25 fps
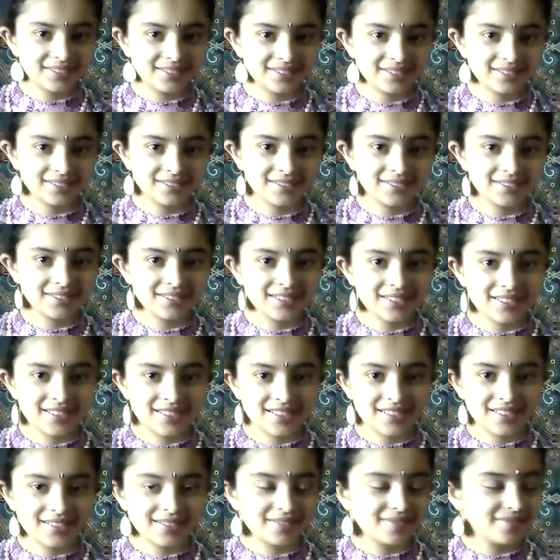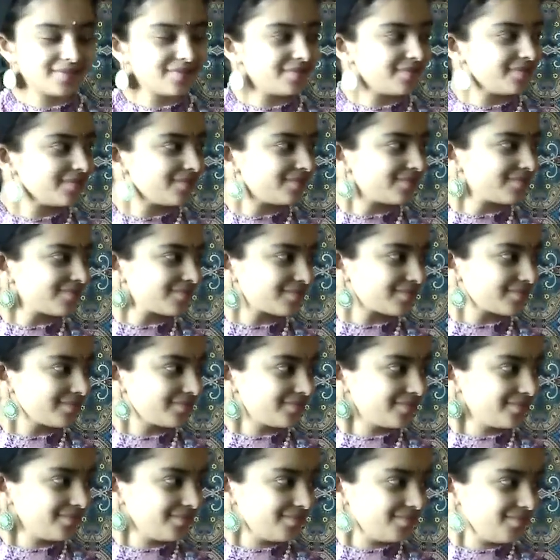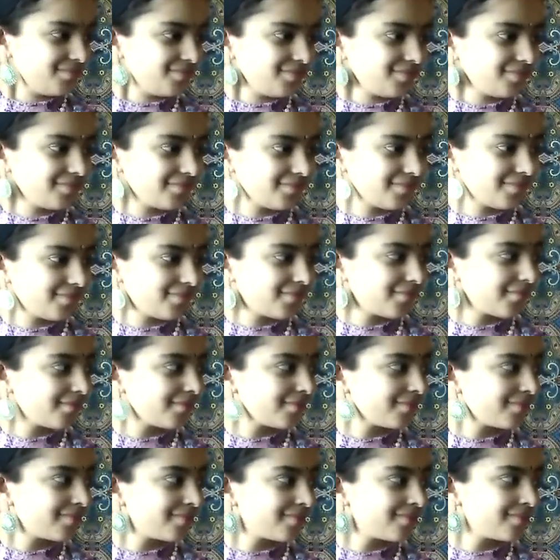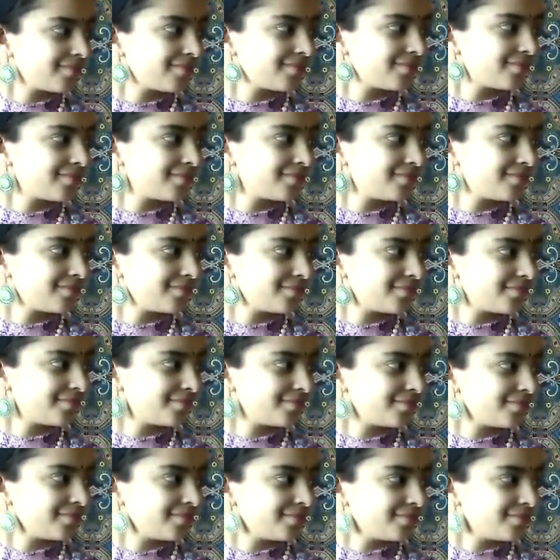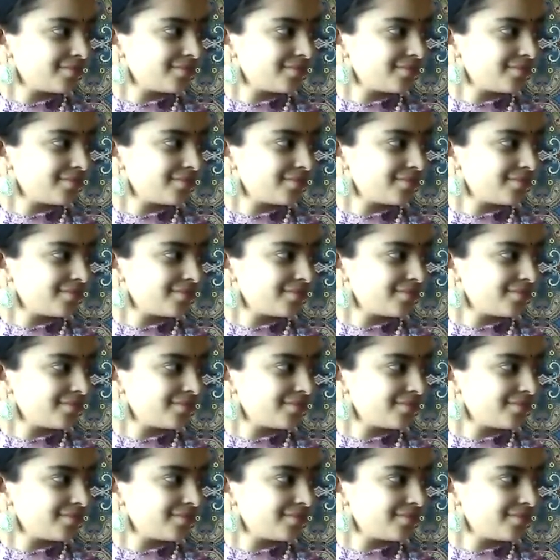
[no speech]